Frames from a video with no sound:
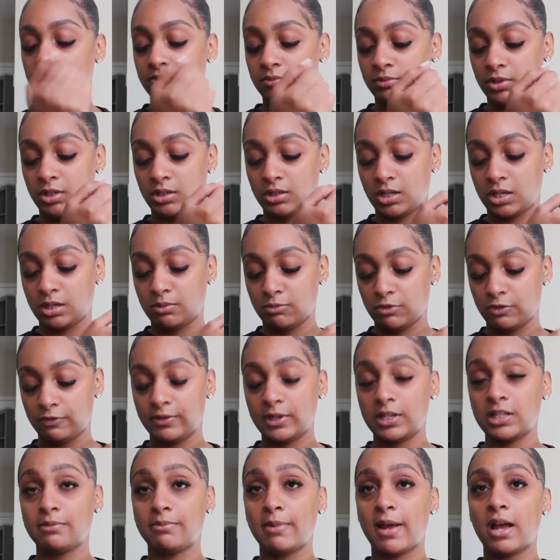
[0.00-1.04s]
I'm just gonna move
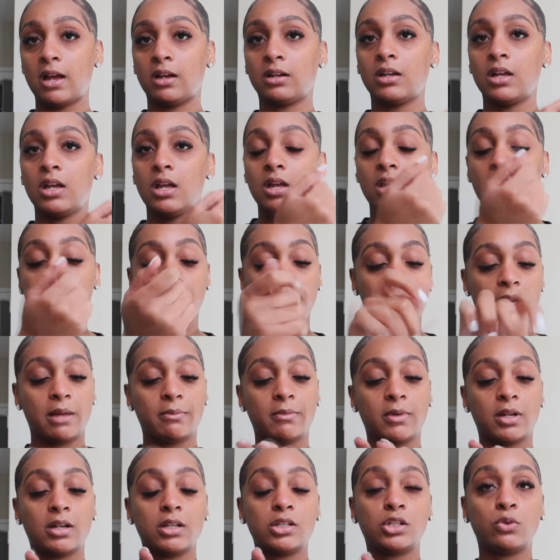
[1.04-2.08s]
this back, but I'm
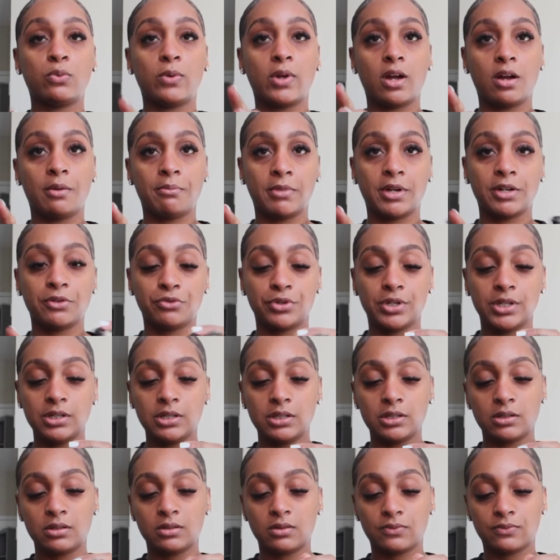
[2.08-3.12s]
gonna do it on my
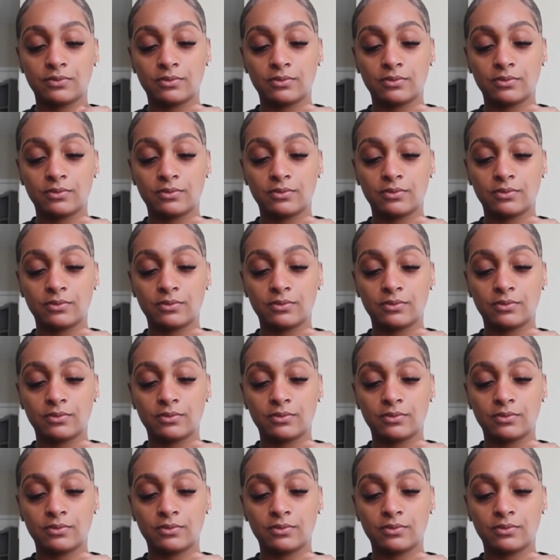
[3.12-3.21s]
wrist.